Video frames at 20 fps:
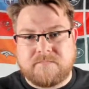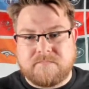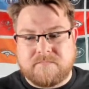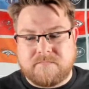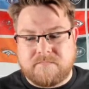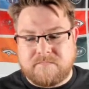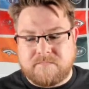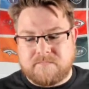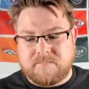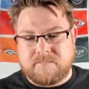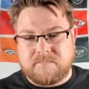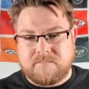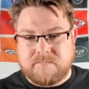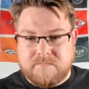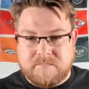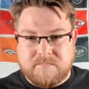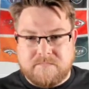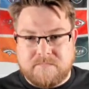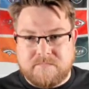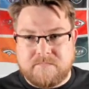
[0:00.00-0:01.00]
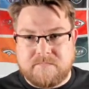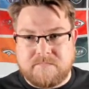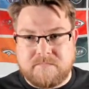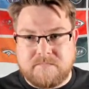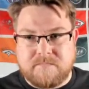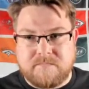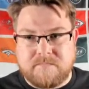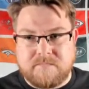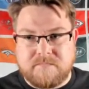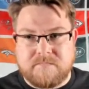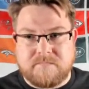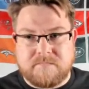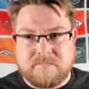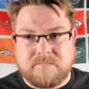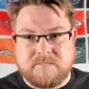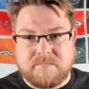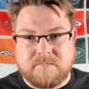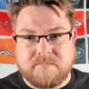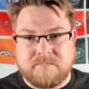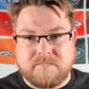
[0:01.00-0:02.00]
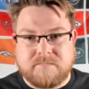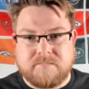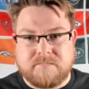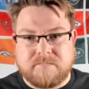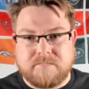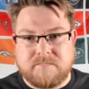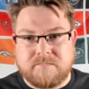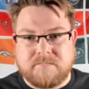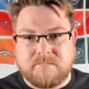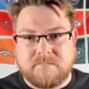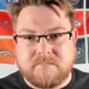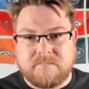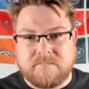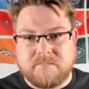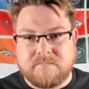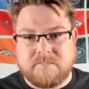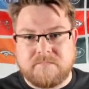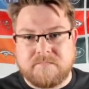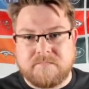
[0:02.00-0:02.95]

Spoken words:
This person isn't speaking.